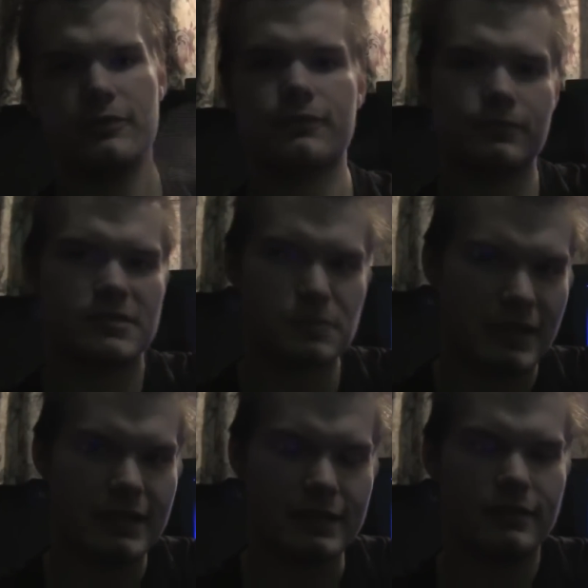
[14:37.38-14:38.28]
of
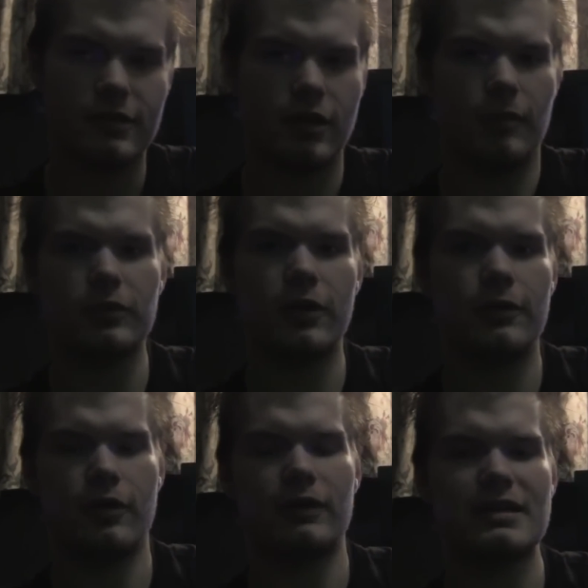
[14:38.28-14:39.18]
speed and upload
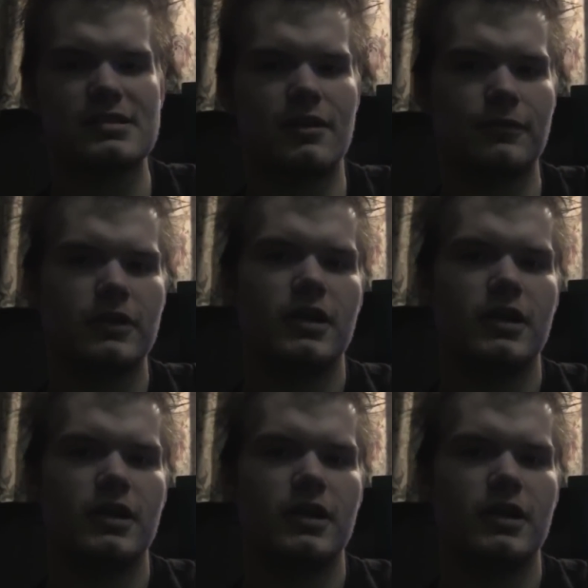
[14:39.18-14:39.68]
and all that stuff.